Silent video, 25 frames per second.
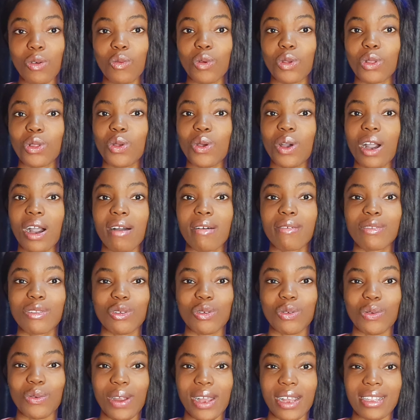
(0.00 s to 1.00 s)
Will you have
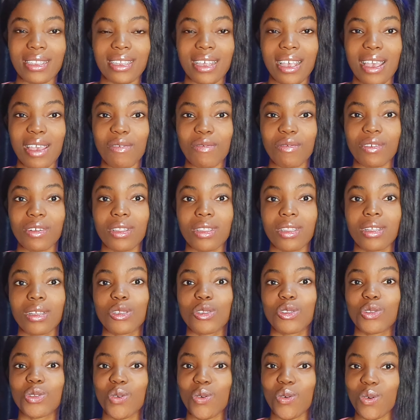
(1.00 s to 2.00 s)
to write
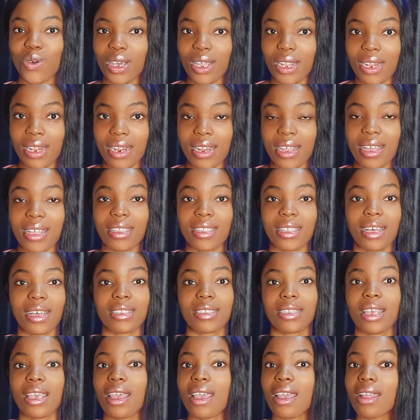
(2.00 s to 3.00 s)
everything so clear
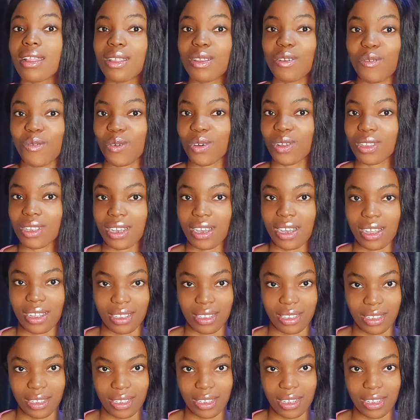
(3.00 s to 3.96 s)
that anyone can